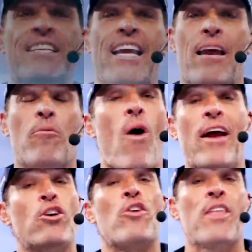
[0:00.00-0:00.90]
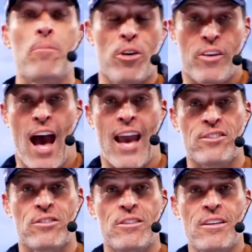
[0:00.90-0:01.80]
And why don't they move,
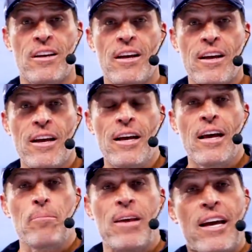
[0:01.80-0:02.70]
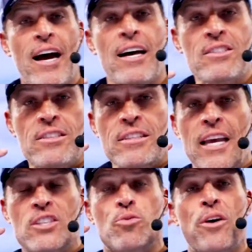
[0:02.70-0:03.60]
guys? Because
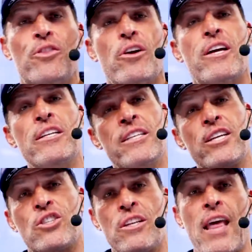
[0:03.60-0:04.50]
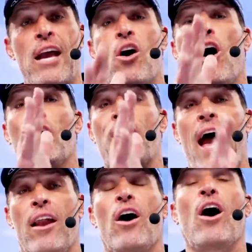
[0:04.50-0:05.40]
it's what they're conditioned. They call
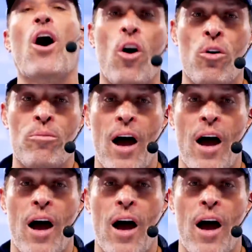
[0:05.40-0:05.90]
that home.